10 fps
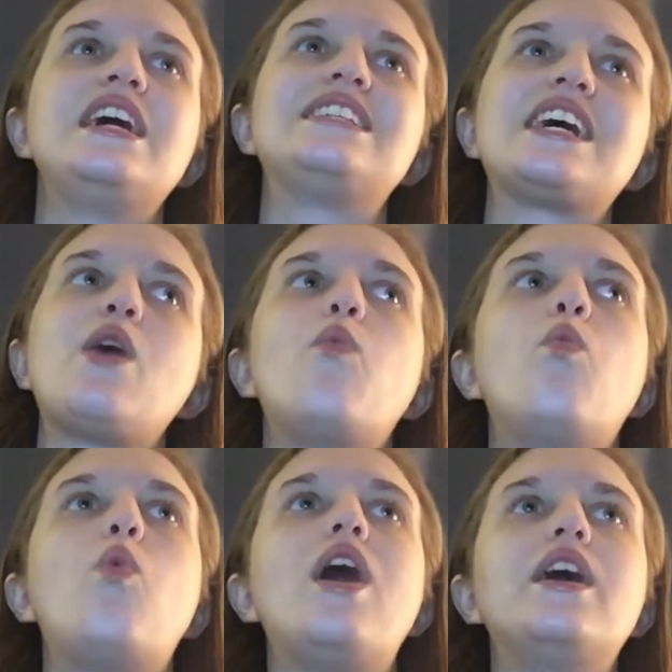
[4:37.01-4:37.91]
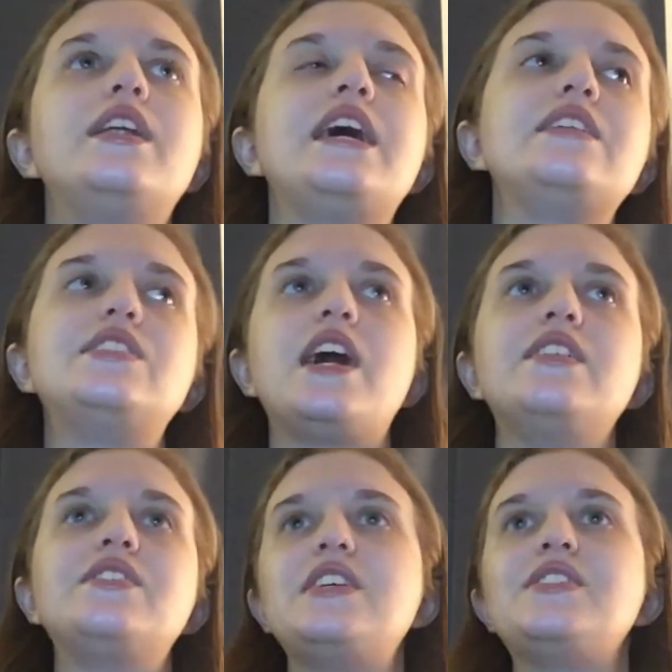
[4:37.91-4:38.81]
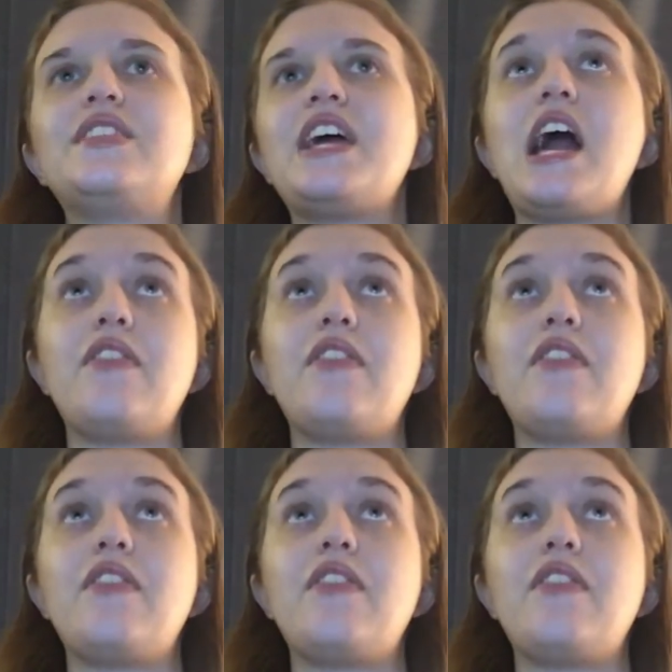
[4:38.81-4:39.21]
It's like a one and done season thing.